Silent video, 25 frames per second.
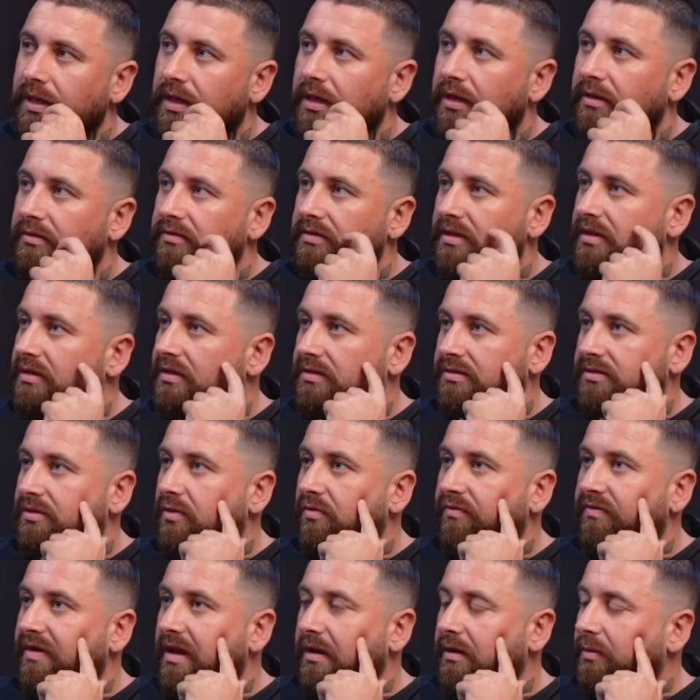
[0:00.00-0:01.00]
That's
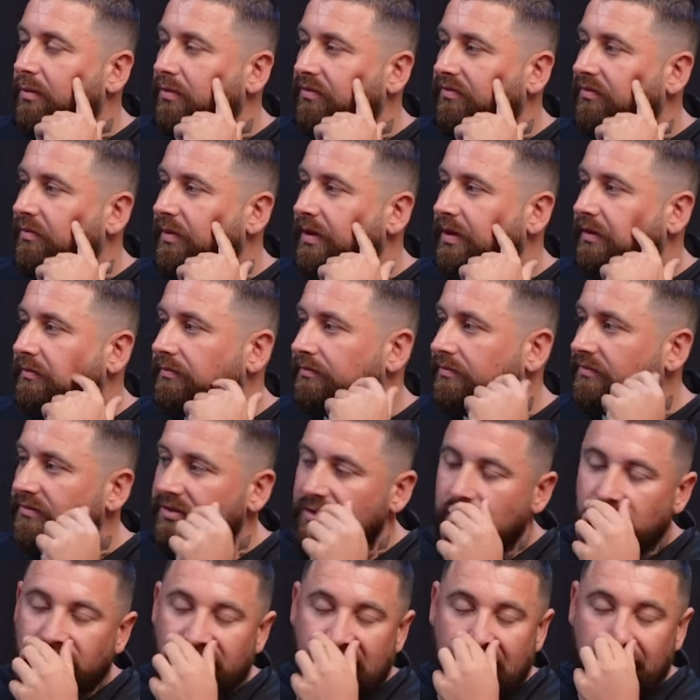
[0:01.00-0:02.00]
so valuable for me.
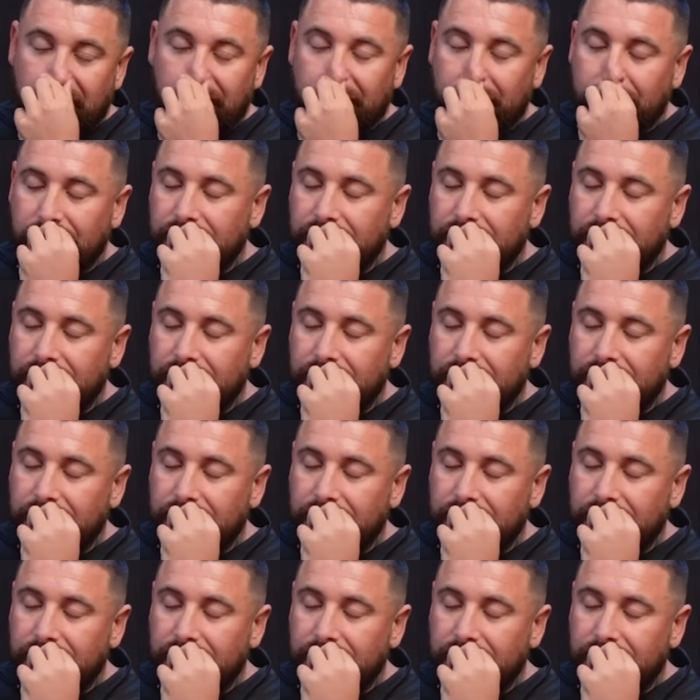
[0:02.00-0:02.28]
So valuable.